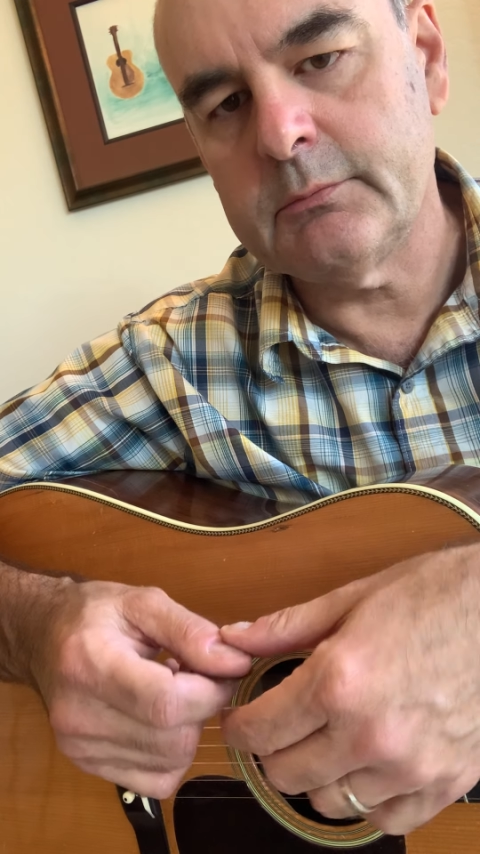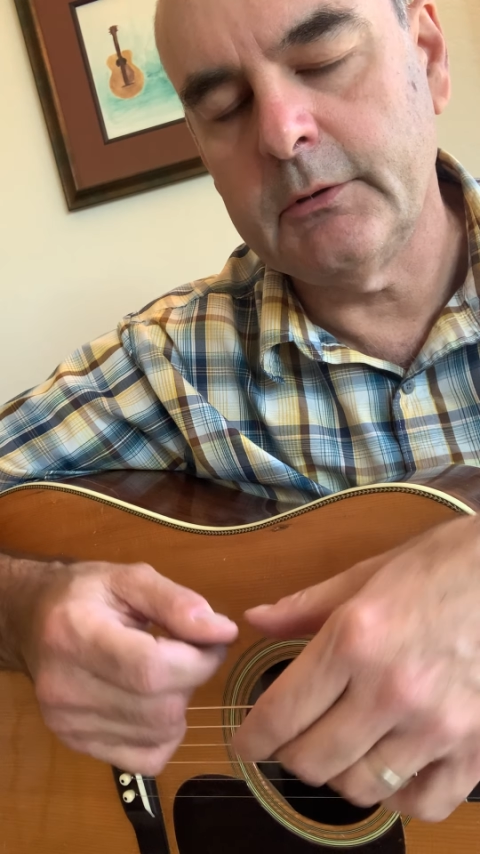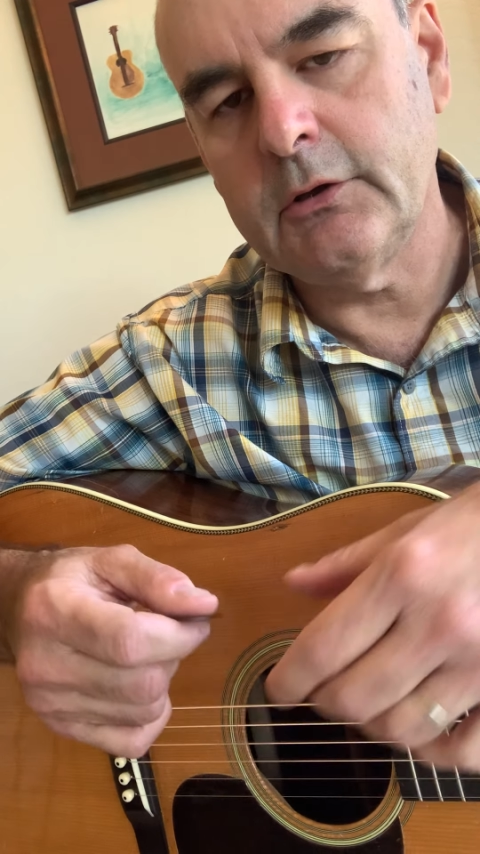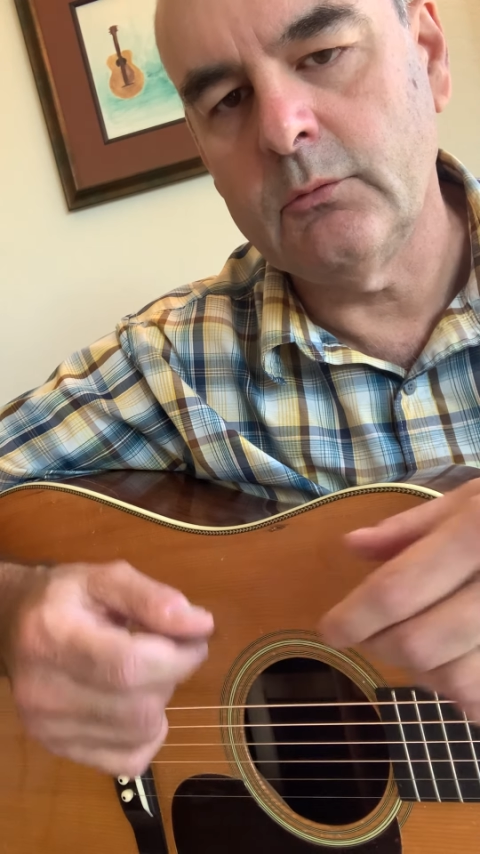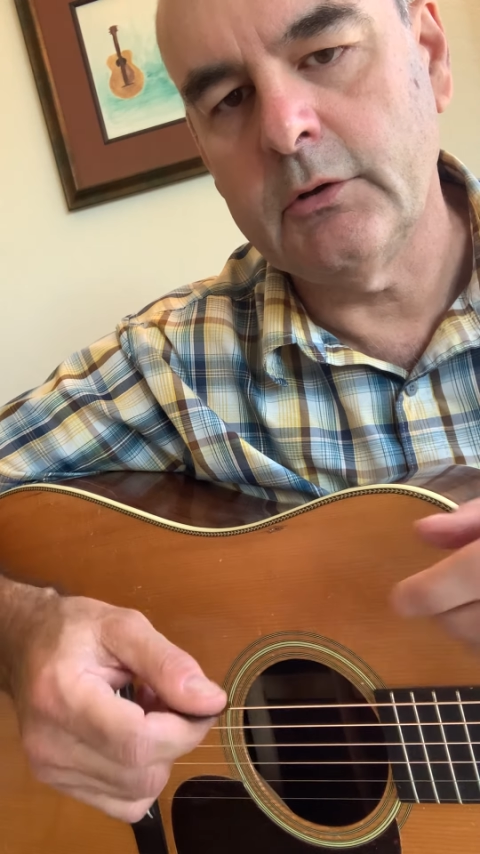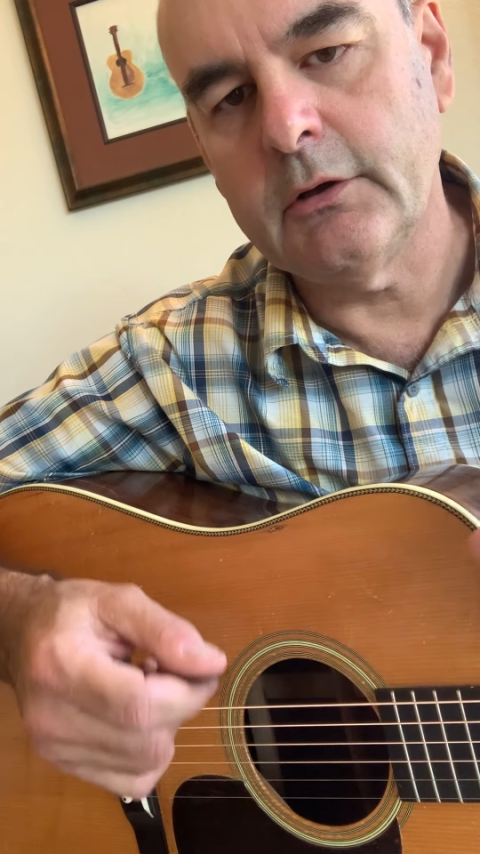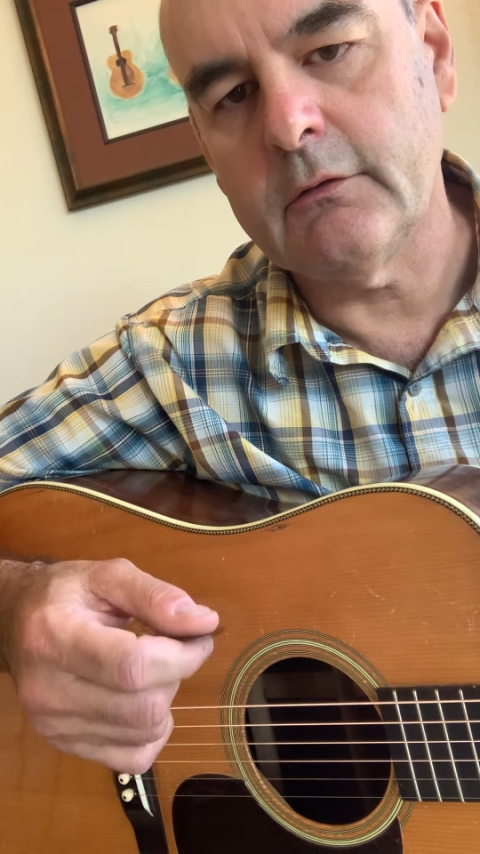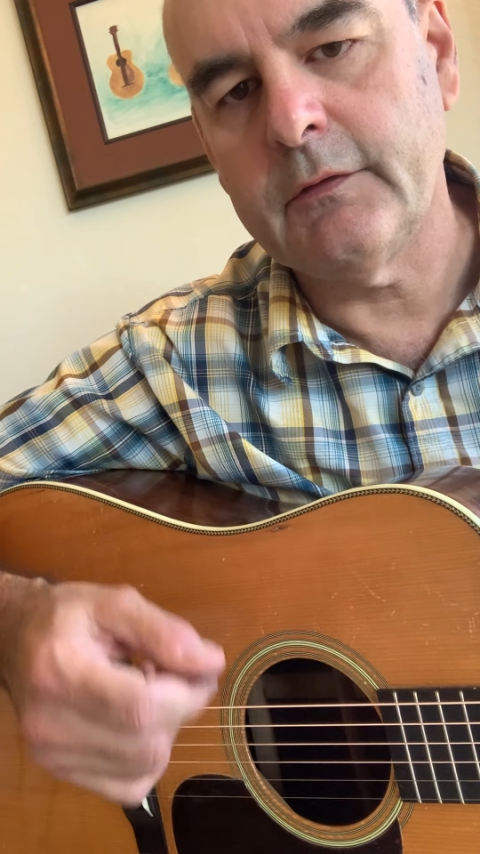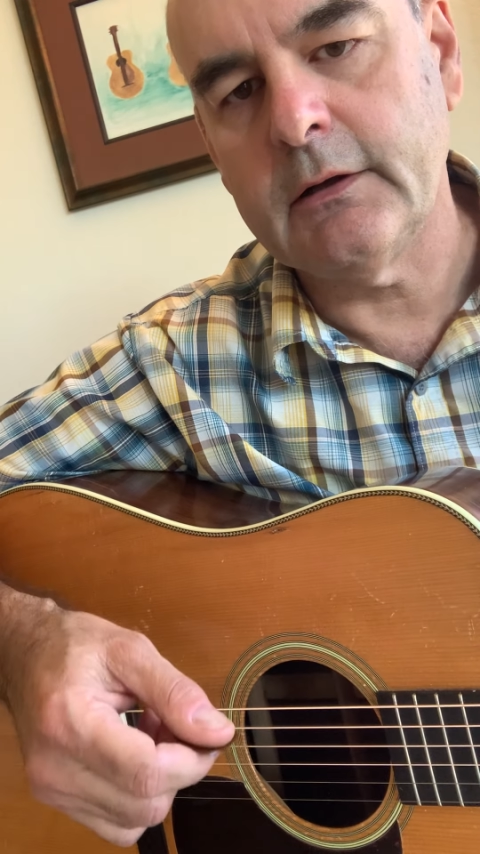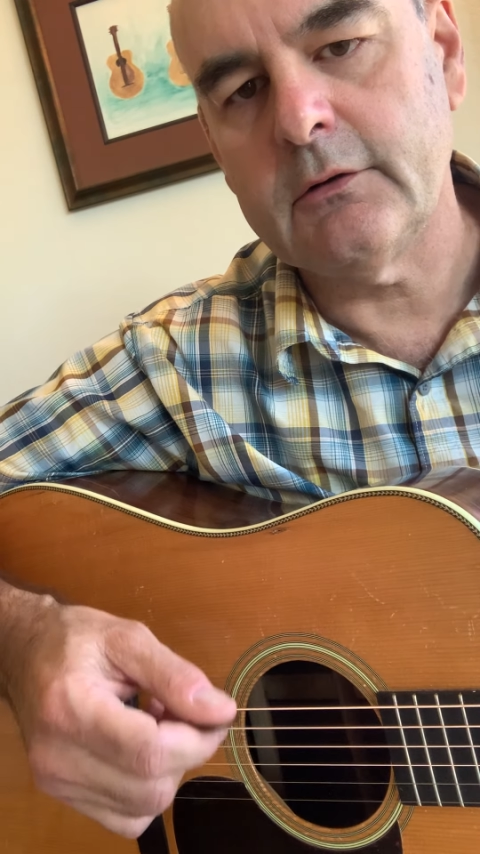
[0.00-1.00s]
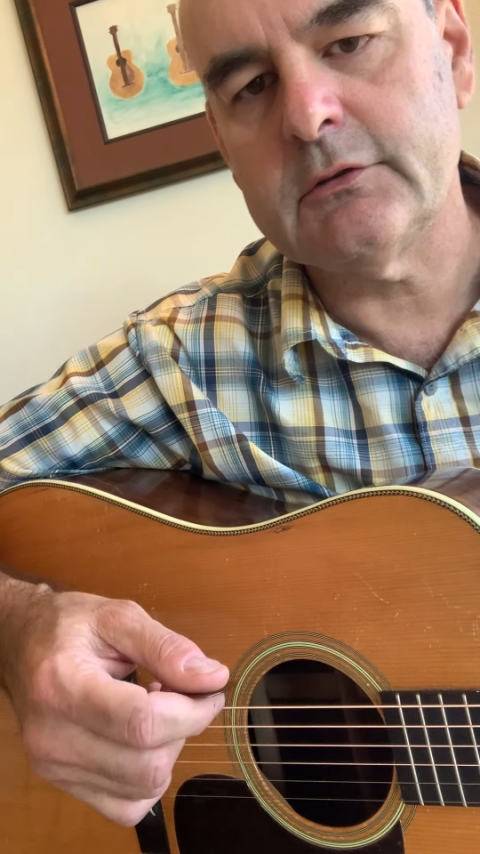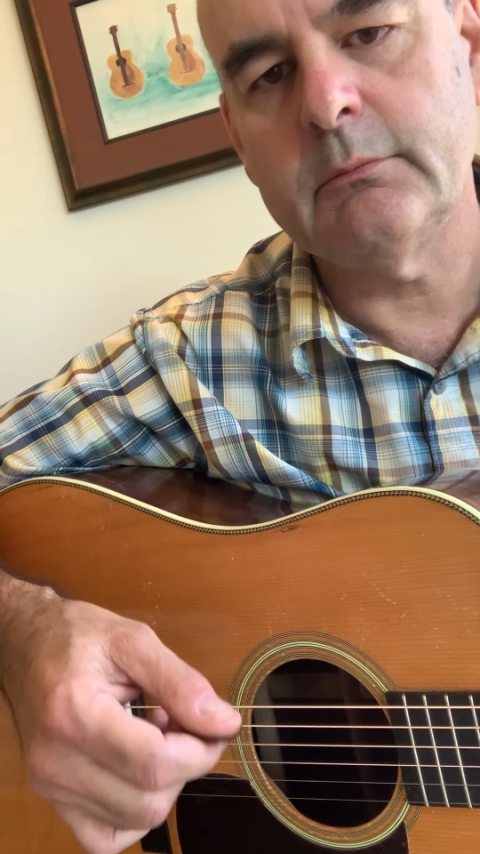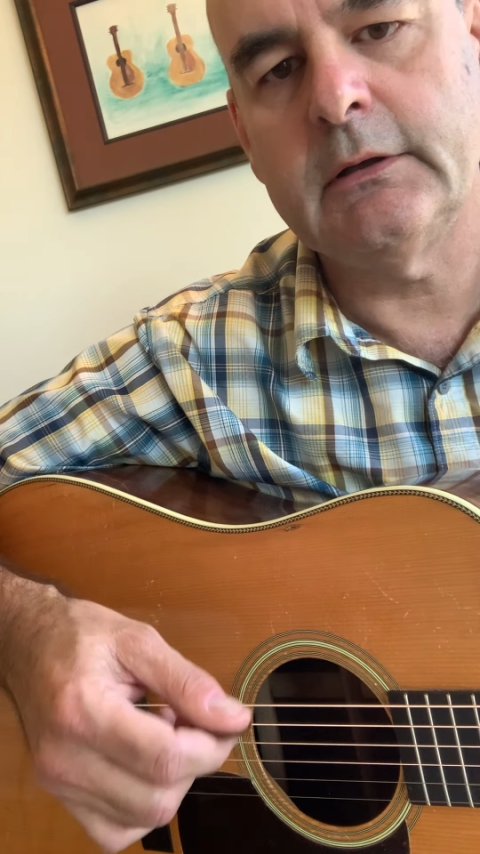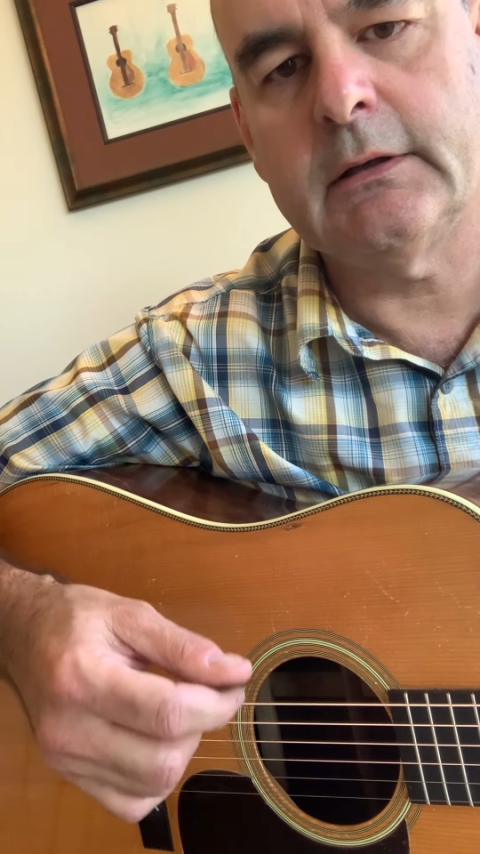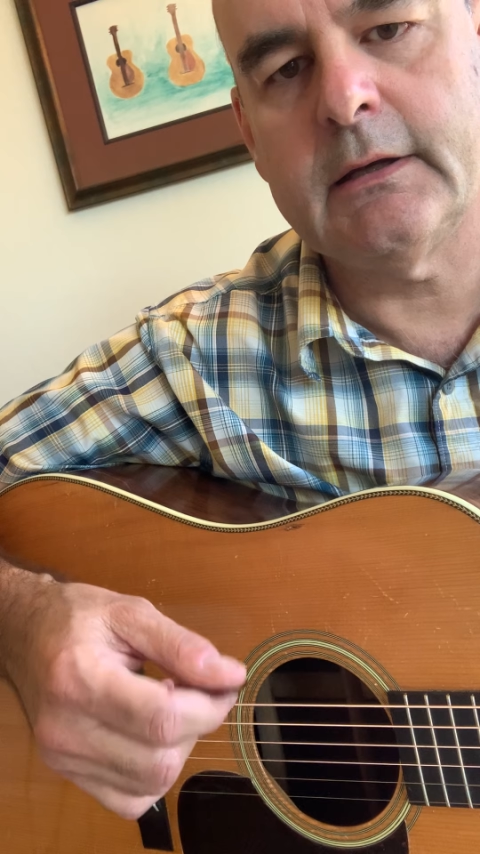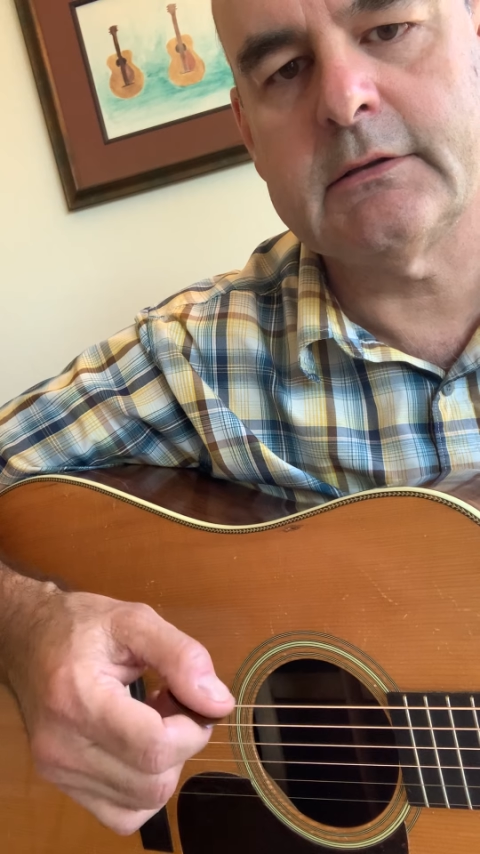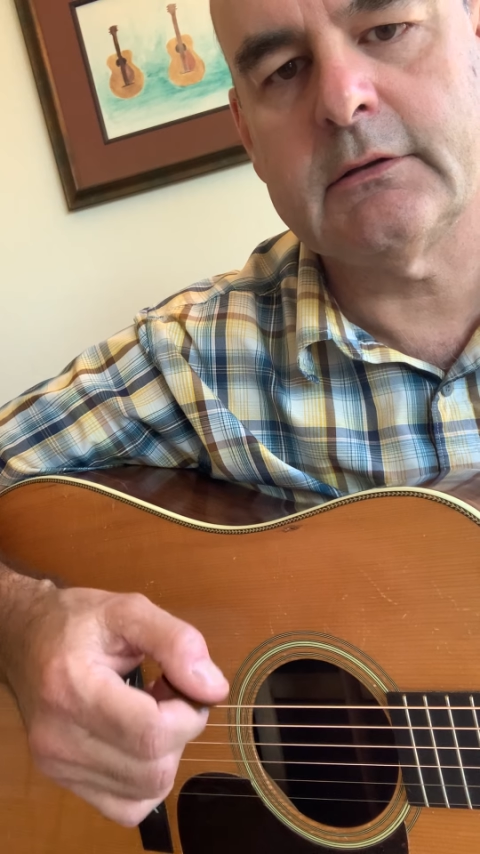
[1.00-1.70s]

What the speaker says: but you want your fingers to be nice